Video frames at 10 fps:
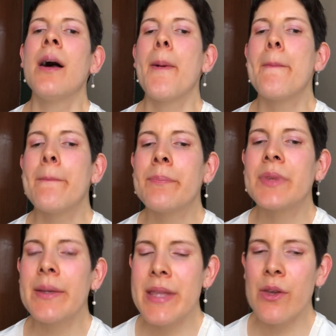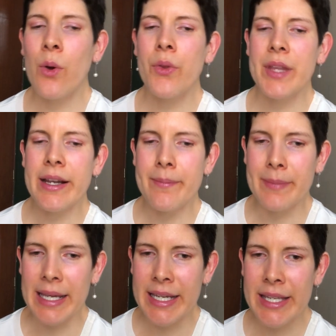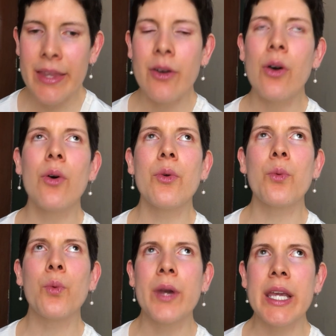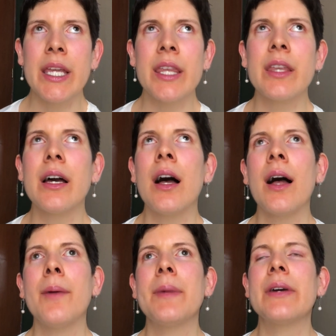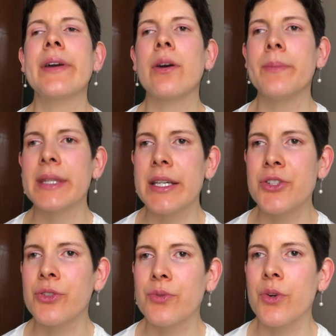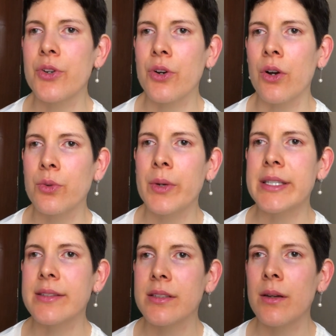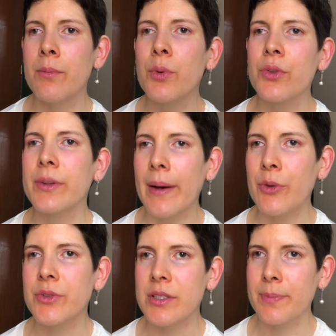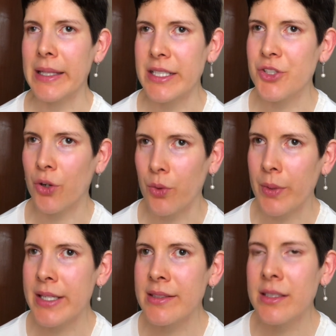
the video that I made with recommendations for conquest books about Spanish conquest.